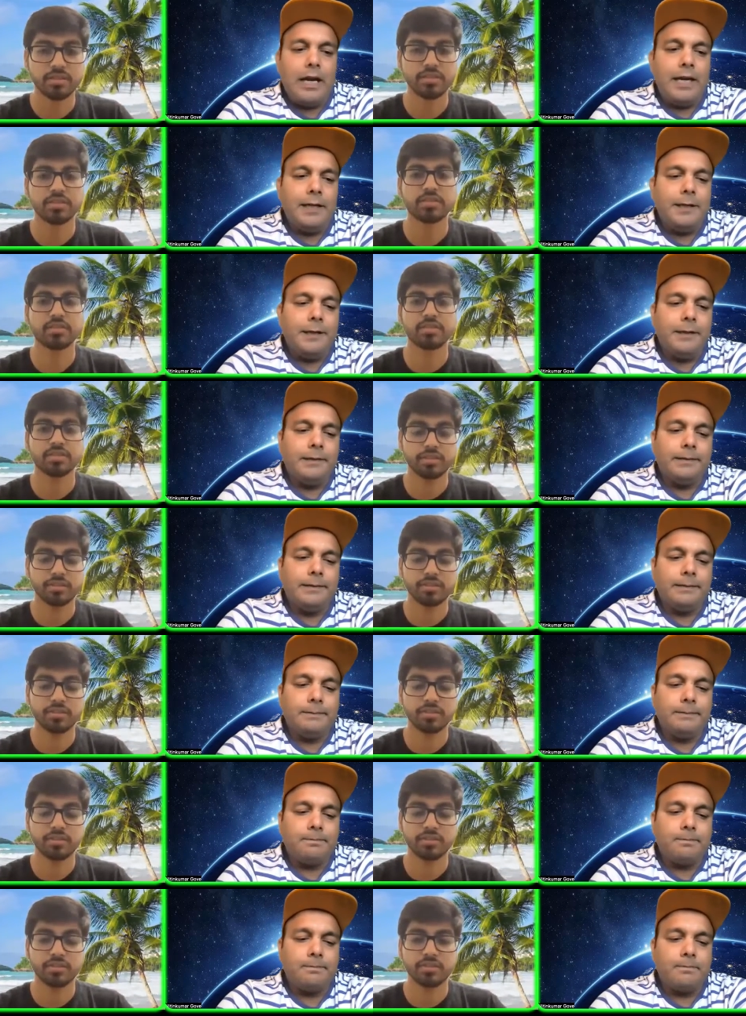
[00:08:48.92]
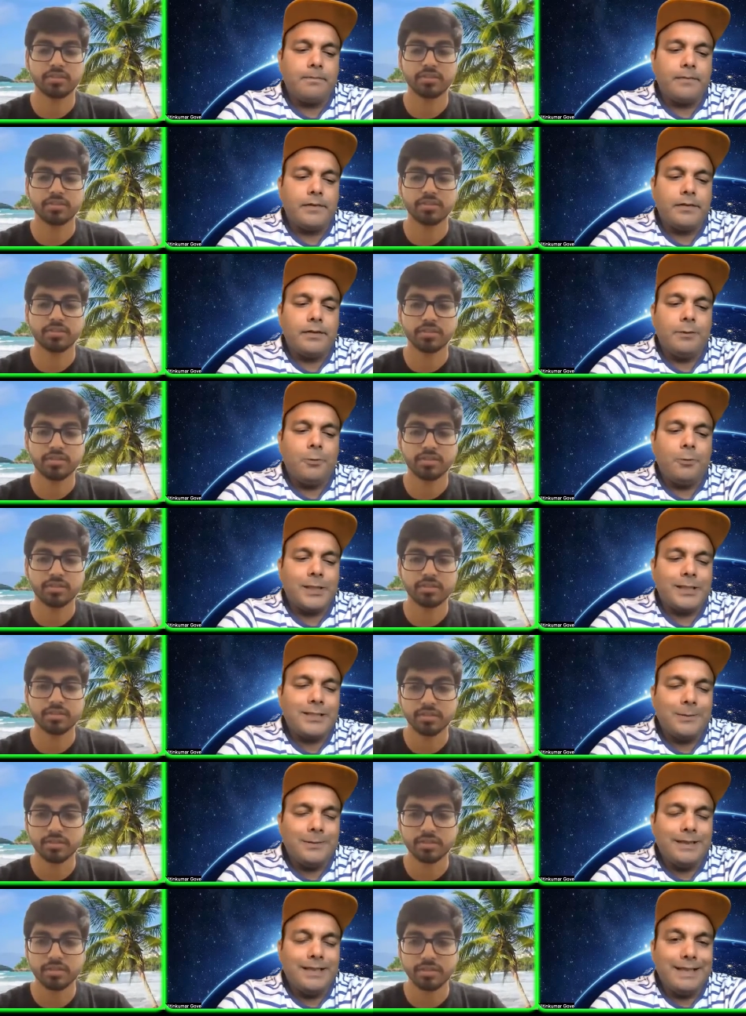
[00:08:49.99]
Speaker 1: and uh, uh, what are
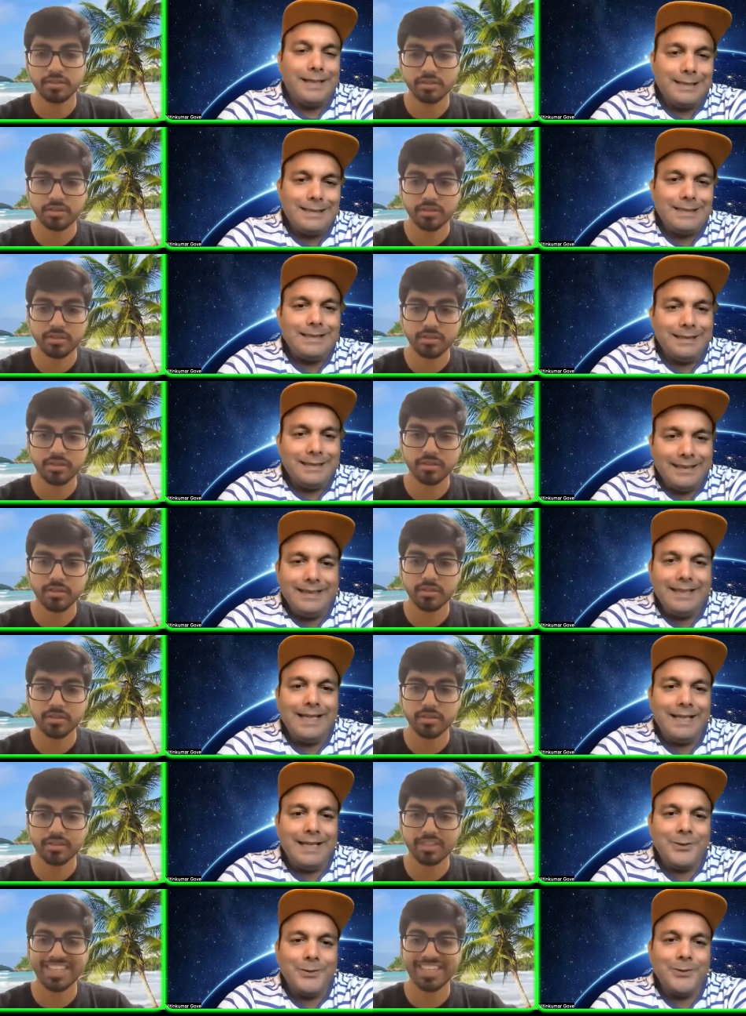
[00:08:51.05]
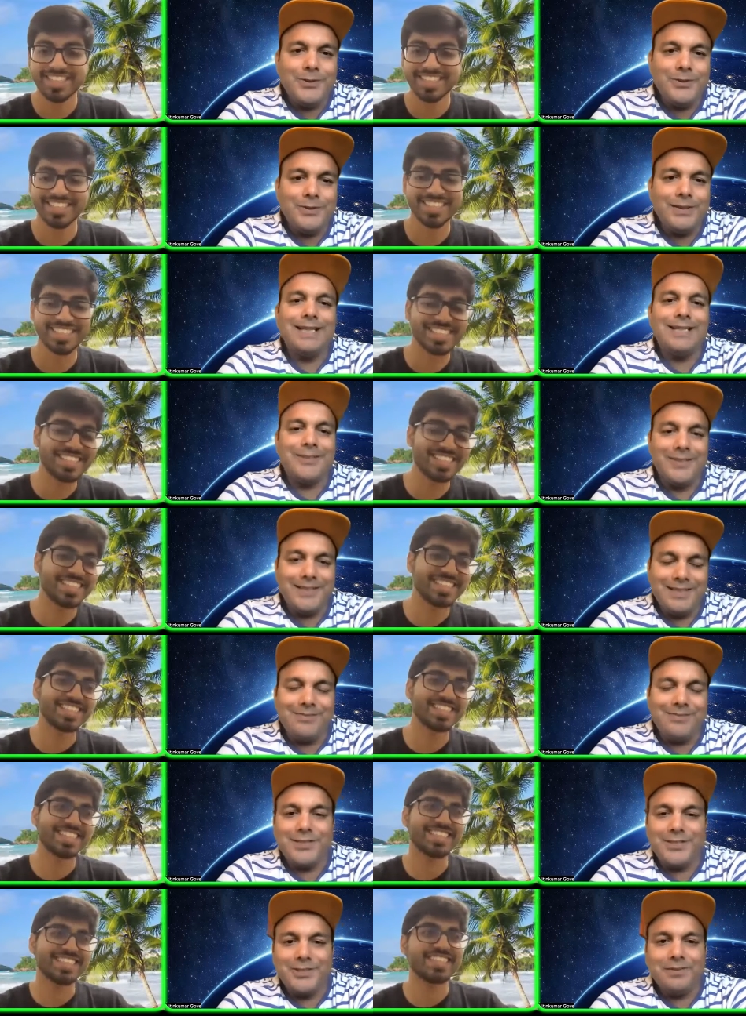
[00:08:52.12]
some of the tricks that they can use to get
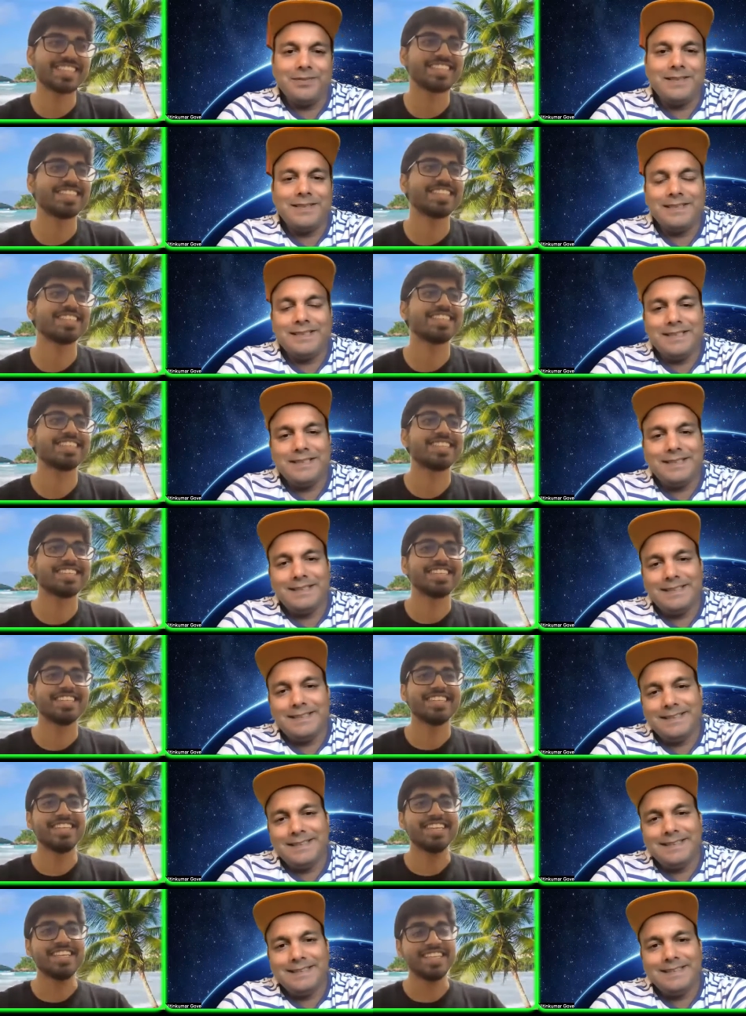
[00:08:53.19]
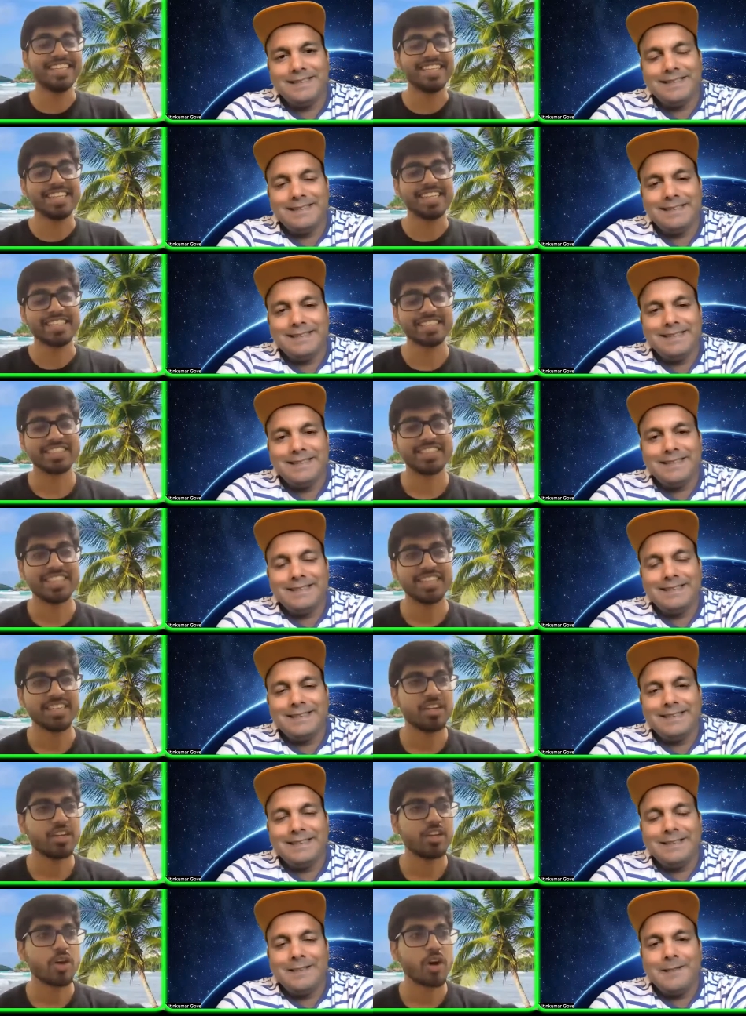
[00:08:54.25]
on-campus jobs
Speaker 2: yeah there
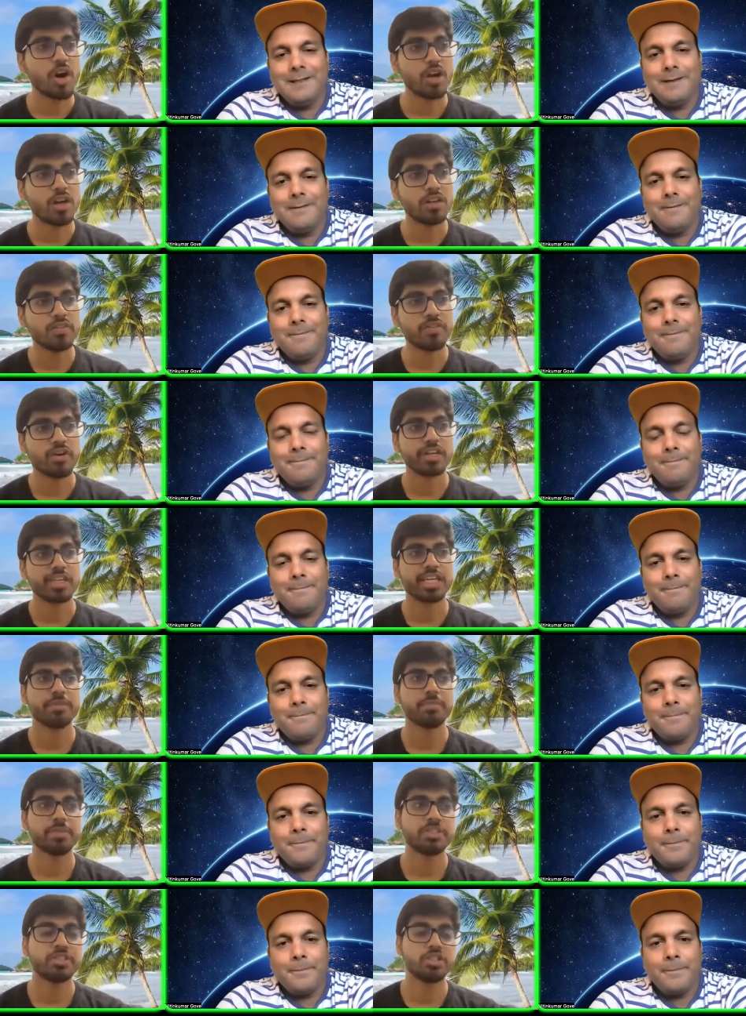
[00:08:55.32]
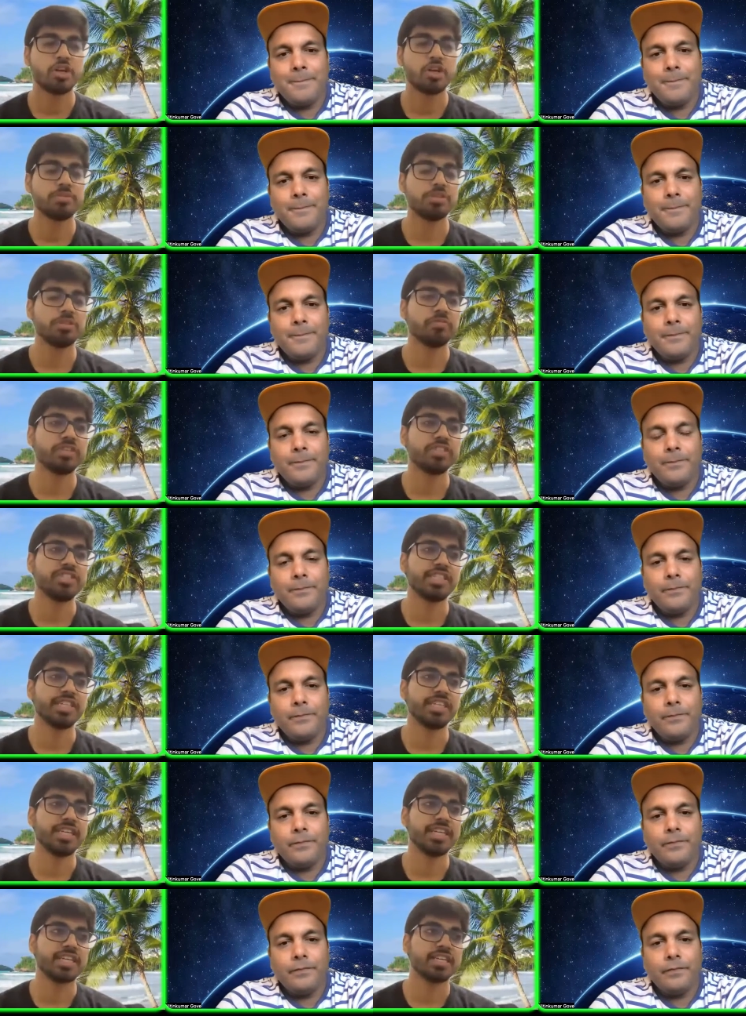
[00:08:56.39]
are a lot of on-campus jobs on virginia
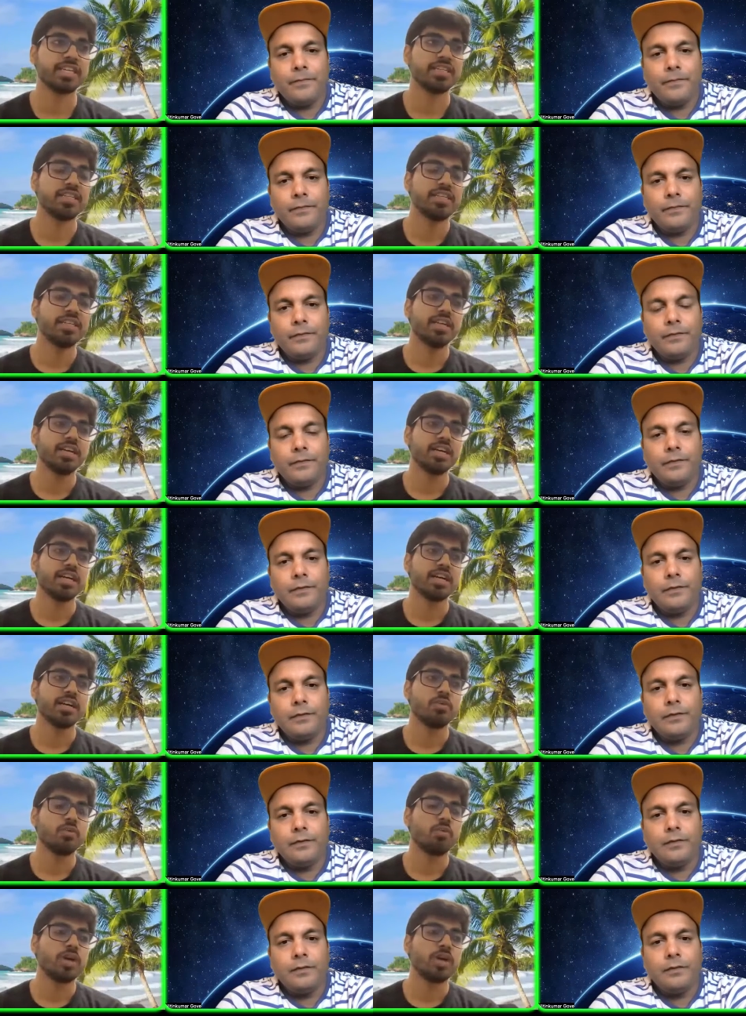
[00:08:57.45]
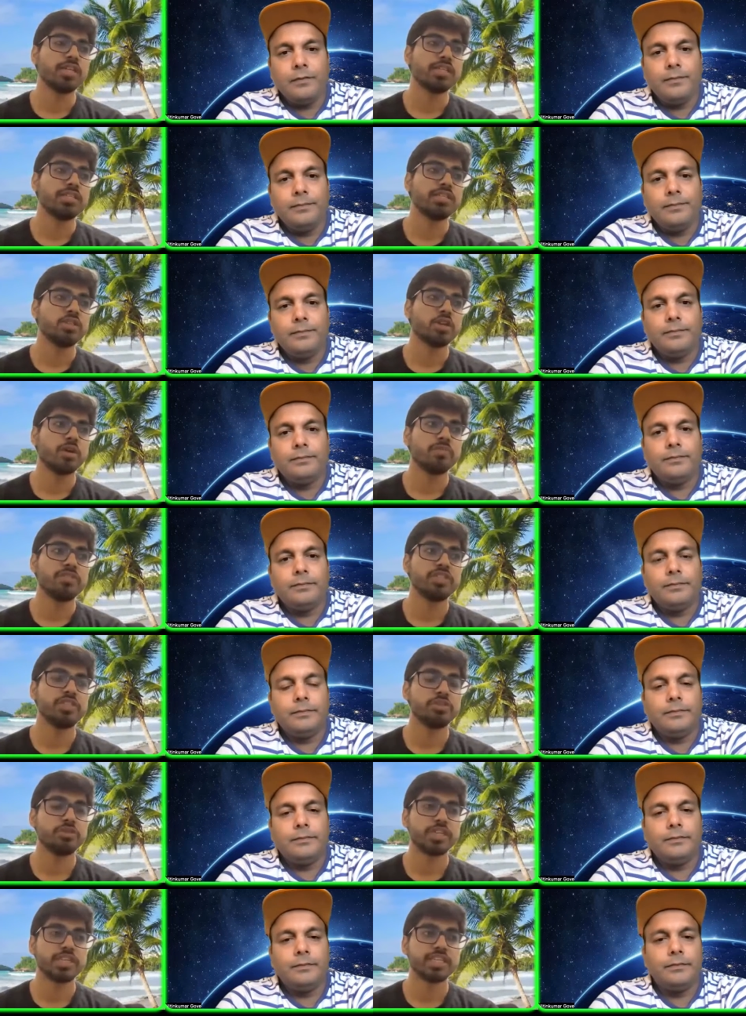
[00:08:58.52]
tech uh, one job which
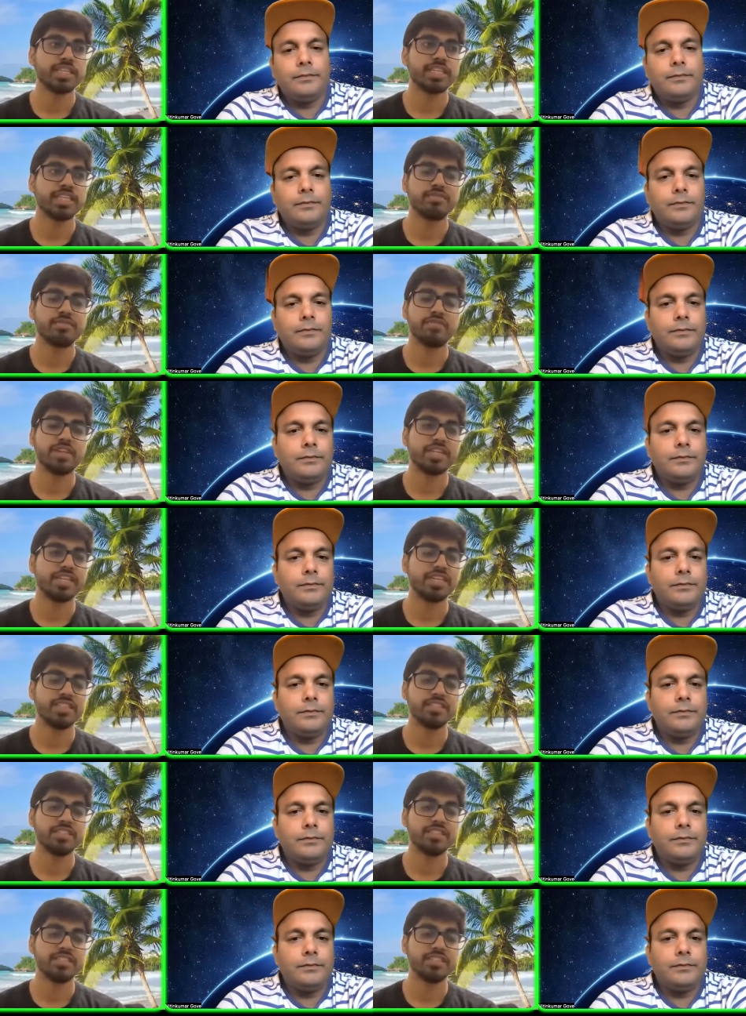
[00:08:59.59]
you can get very